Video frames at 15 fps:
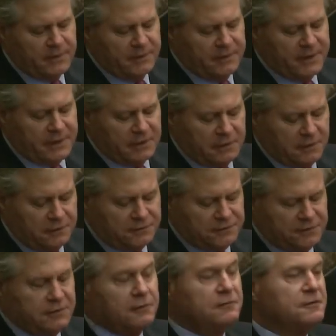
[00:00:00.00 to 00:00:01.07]
that have lost
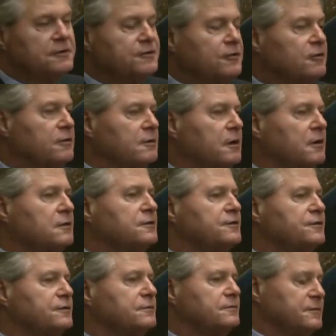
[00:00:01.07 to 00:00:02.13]
children in uh,
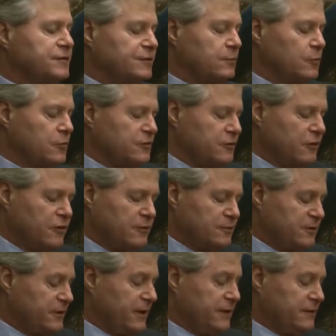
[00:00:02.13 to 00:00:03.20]
similar
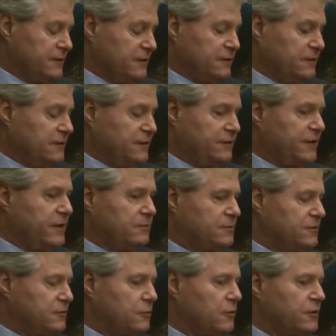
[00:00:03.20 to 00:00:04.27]
circumstances, the same
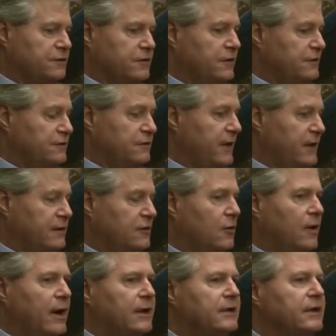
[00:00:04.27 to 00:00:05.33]
story as us, had no
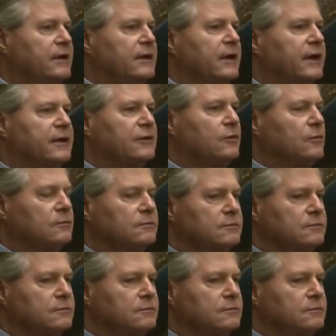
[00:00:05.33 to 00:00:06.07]
idea, had no